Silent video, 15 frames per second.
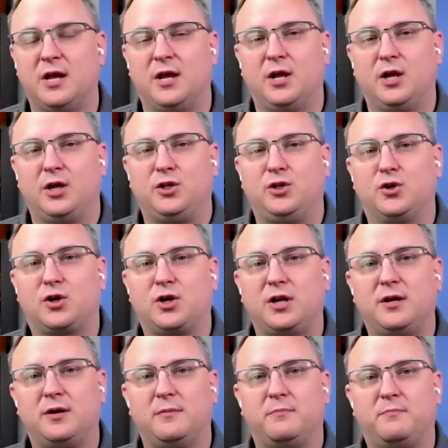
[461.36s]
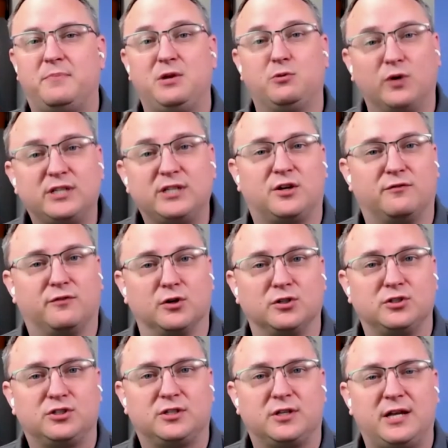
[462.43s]
you're going to be risk
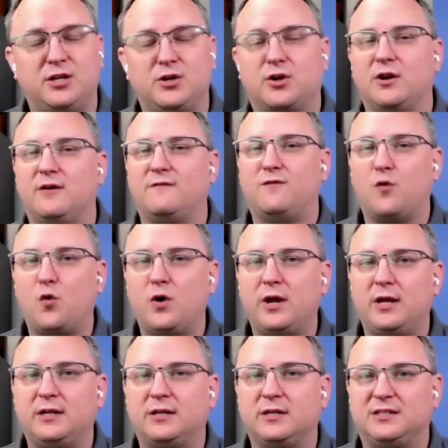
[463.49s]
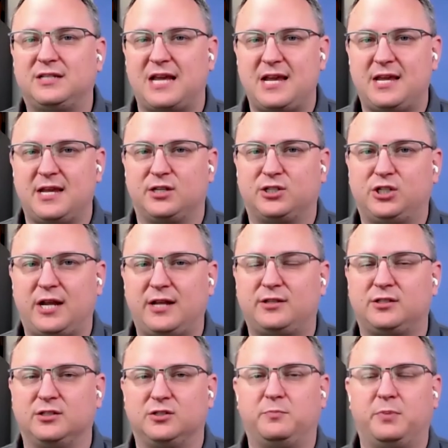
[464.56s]
averse and you're going to avoid taking
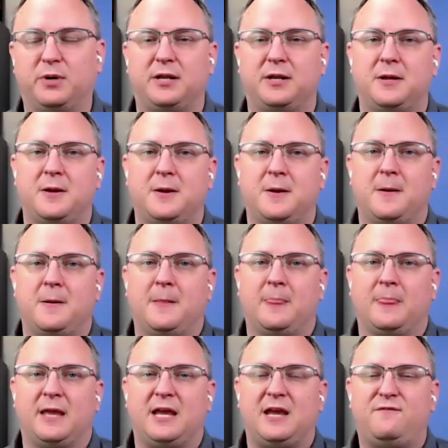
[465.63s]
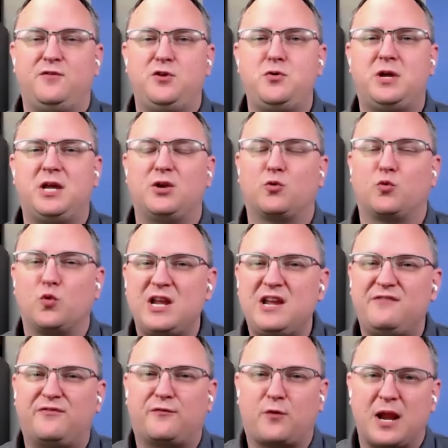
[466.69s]
chances. But if you can
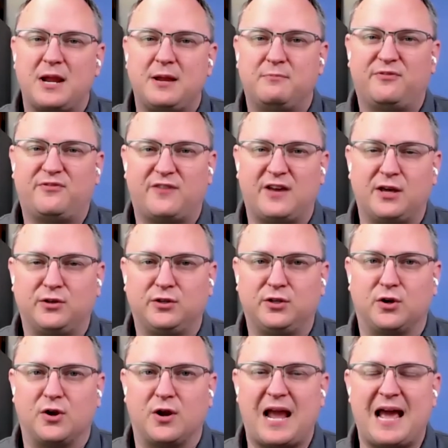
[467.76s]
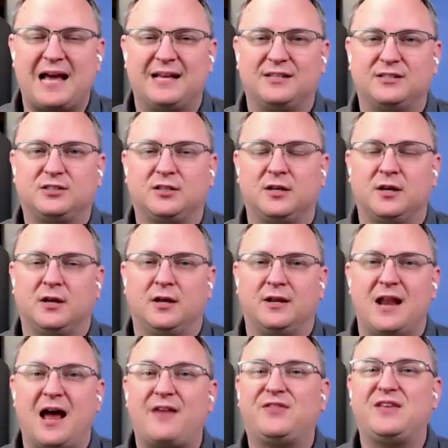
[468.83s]
reframe failure as
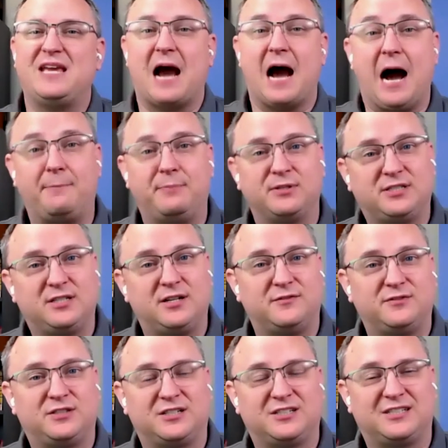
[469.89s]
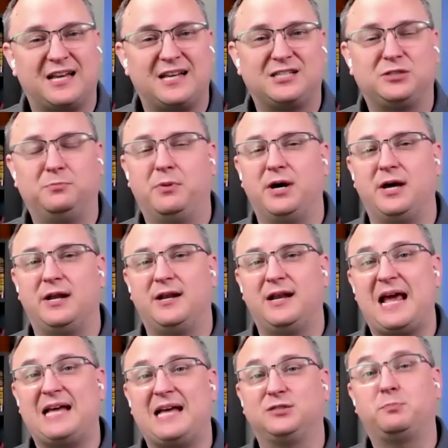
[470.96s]
not the opposite of success, but
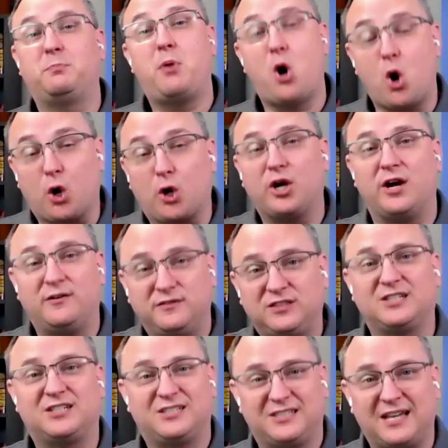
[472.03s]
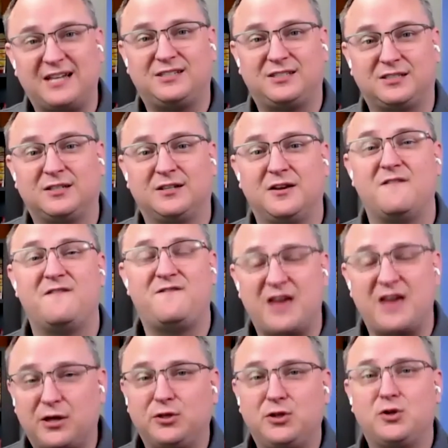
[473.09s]
as part of success,
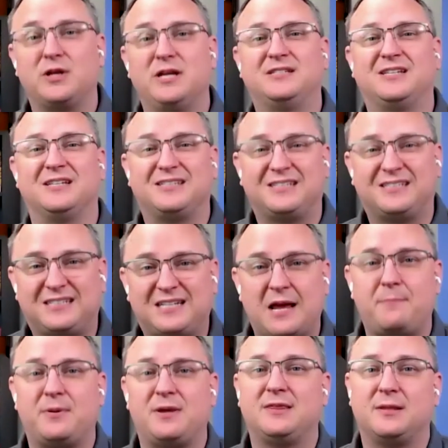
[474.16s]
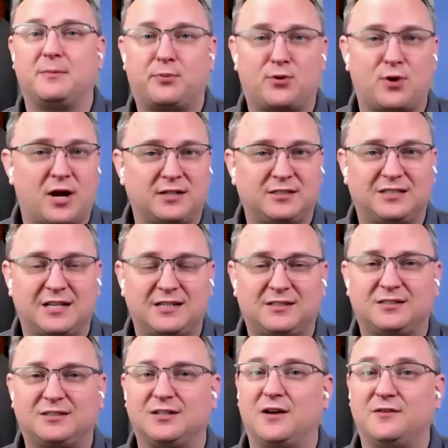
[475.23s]
failure is a step in the
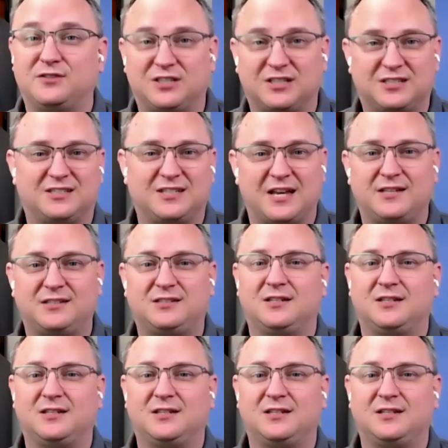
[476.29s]
process of success.